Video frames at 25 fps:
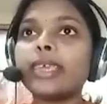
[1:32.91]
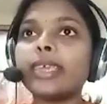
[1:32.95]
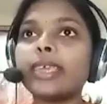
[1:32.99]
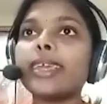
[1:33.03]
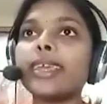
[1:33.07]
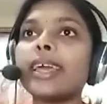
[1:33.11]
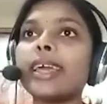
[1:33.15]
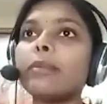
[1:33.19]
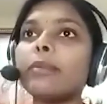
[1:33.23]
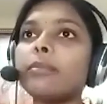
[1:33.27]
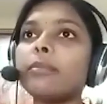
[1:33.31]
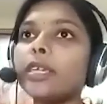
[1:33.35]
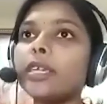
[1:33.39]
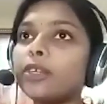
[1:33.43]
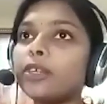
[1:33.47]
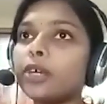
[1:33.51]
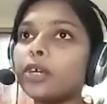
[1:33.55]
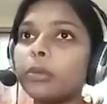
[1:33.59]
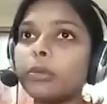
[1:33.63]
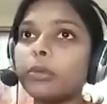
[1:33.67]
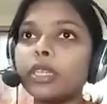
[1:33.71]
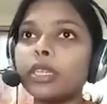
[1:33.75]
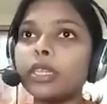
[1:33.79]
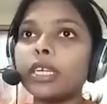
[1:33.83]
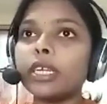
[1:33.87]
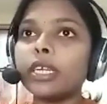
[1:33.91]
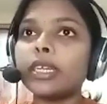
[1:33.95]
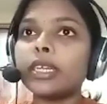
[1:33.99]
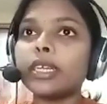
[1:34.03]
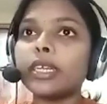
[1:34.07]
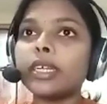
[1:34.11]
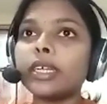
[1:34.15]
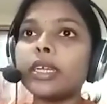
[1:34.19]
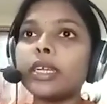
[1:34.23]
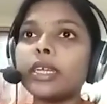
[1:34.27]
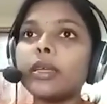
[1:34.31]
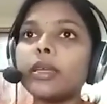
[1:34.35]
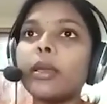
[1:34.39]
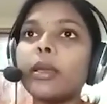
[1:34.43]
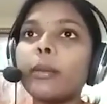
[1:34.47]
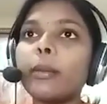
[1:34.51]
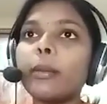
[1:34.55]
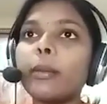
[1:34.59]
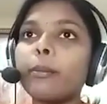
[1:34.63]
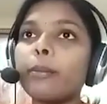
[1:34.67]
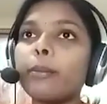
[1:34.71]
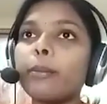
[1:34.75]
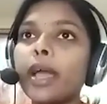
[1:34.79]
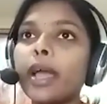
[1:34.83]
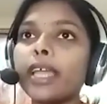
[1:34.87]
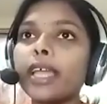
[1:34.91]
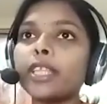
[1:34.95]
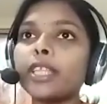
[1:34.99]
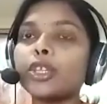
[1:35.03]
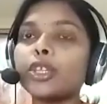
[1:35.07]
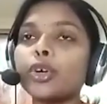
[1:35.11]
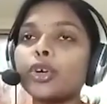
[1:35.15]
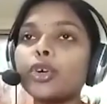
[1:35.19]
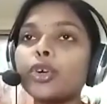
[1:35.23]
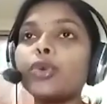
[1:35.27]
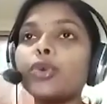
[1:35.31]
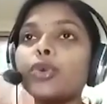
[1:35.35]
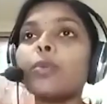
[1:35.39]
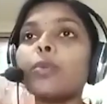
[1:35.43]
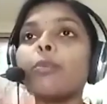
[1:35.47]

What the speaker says: can be terminated by the